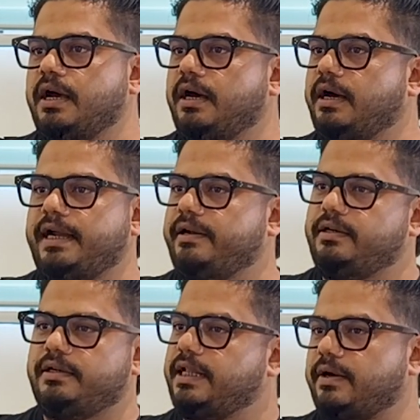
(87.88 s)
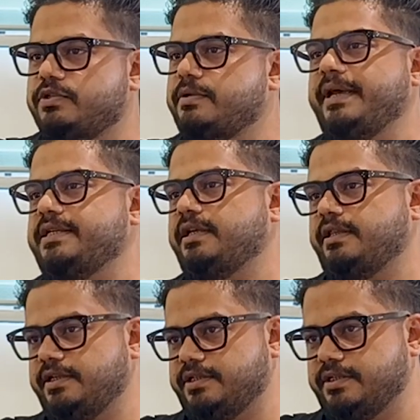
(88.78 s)
And that was the basic
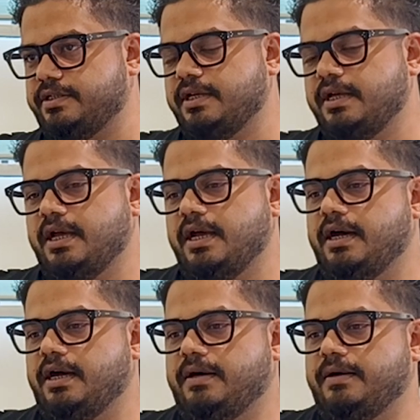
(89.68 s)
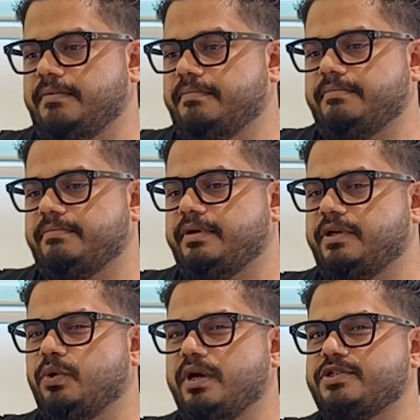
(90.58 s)
thesis.
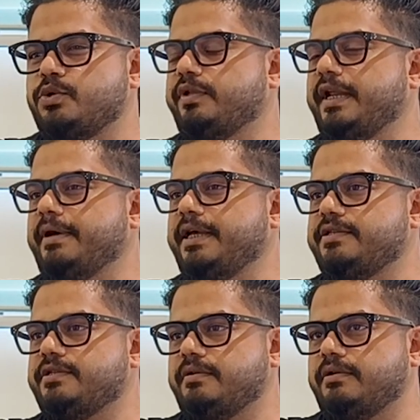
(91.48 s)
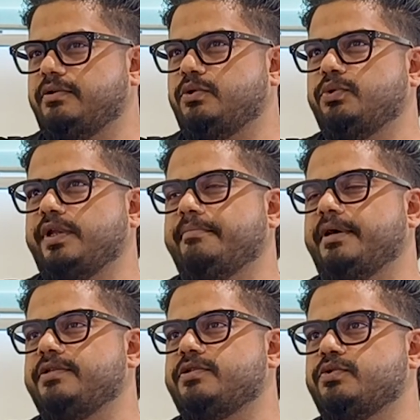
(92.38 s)
Took us 2-3
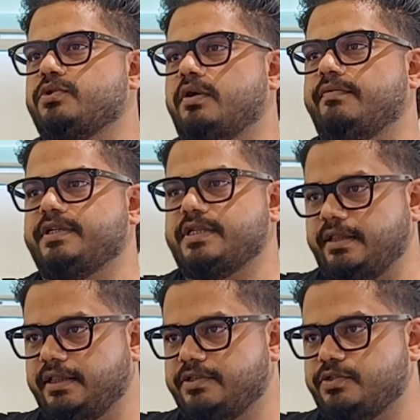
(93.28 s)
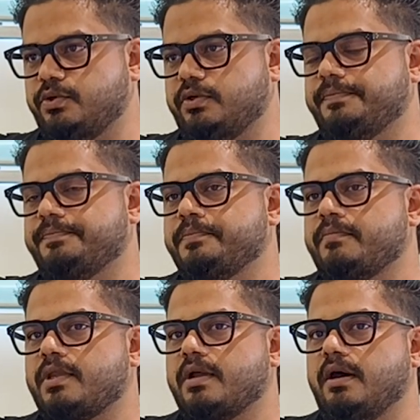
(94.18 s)
months to sort of design that store.
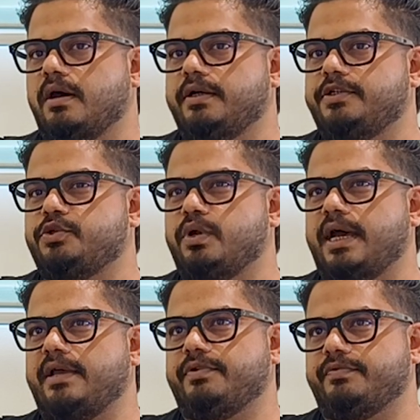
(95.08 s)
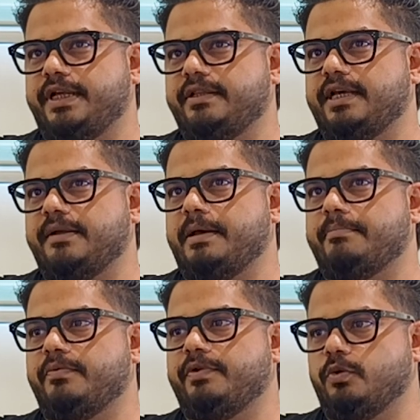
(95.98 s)
July 15th, I
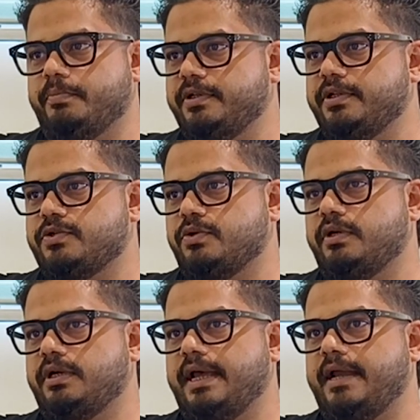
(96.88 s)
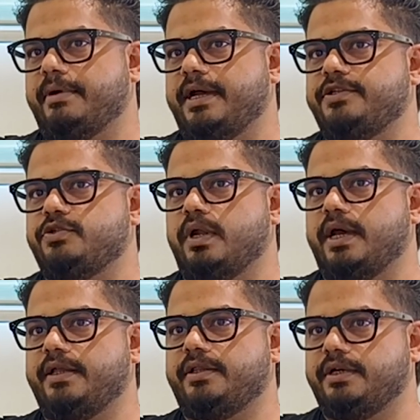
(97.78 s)
remember we opened the store, and by
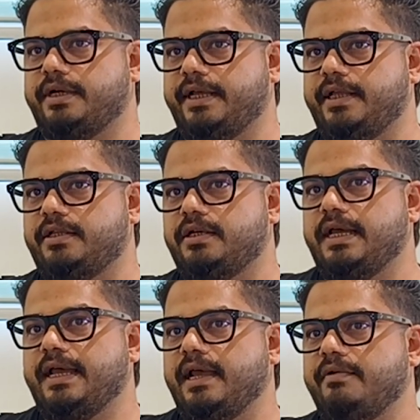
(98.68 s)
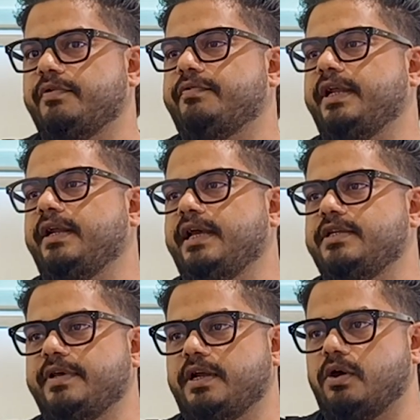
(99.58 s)
July 30th, in 15
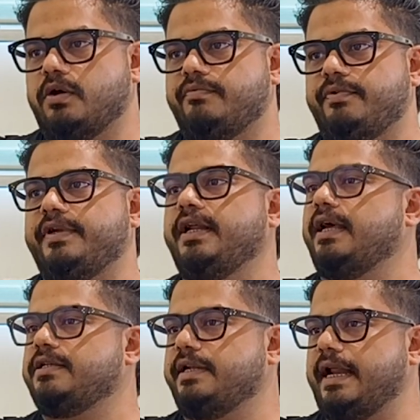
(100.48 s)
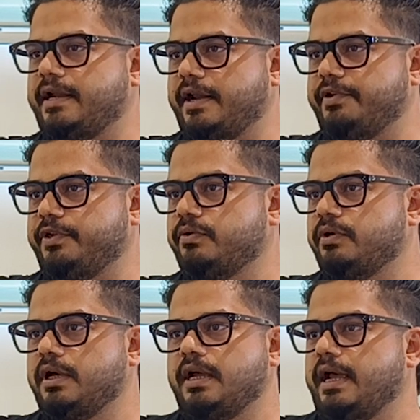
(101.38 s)
days, we clocked 50 lakhs in net revenue.
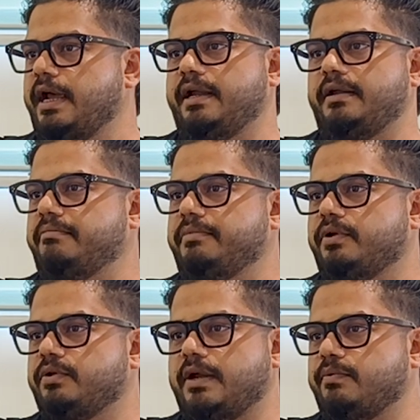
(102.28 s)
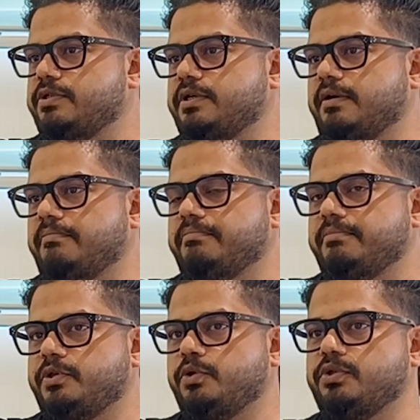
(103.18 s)
And that was a
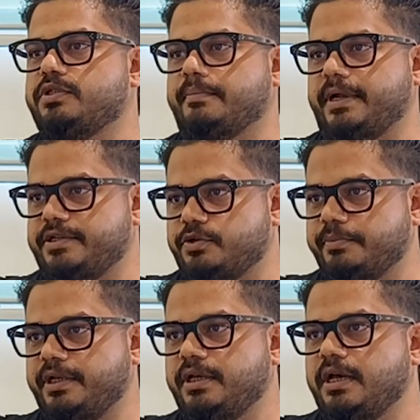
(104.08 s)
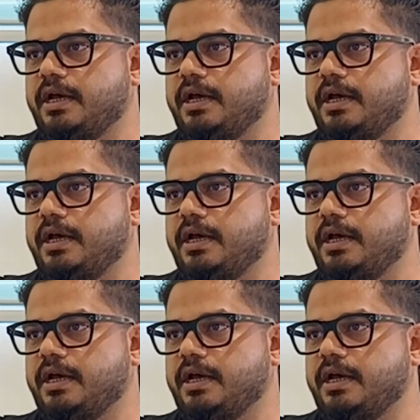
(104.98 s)
huge surprise to me.